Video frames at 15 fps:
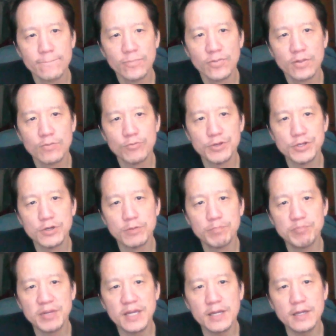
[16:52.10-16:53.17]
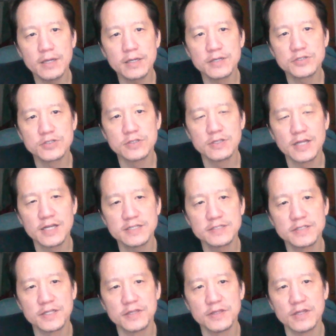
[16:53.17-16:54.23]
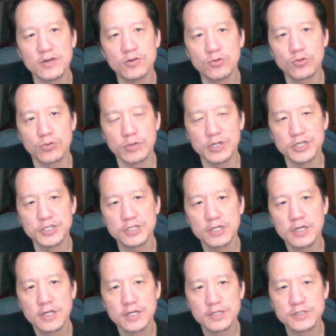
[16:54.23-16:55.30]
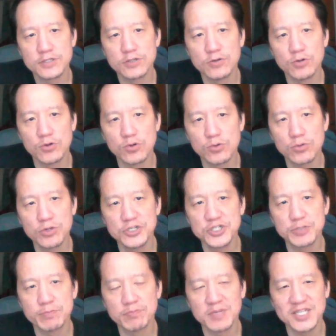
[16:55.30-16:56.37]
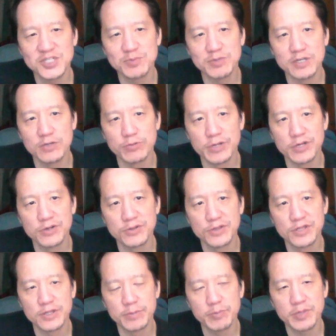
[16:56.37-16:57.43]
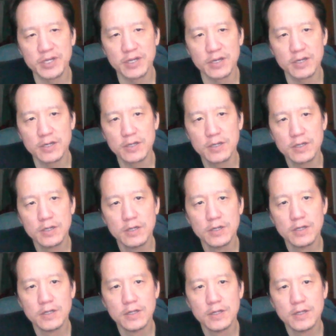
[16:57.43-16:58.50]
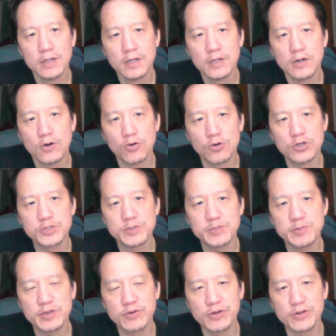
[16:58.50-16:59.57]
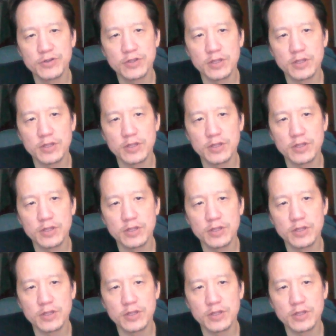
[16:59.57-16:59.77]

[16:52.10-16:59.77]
We know pink is less than the orange, and so orange must be greater than the pink. Orange must be greater than the